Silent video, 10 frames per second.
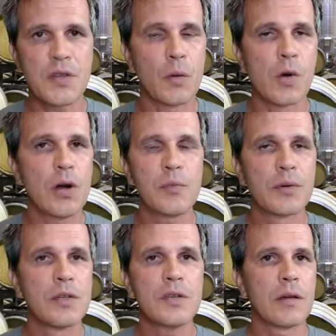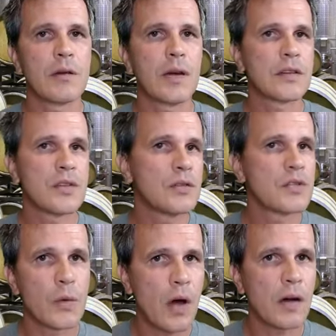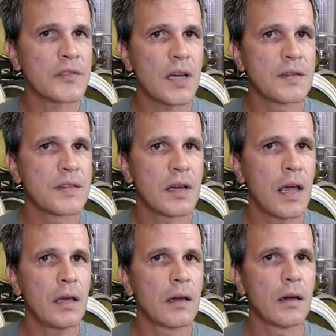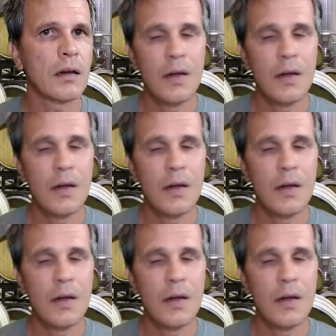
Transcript: We're only producing around two two and a half tons an acre.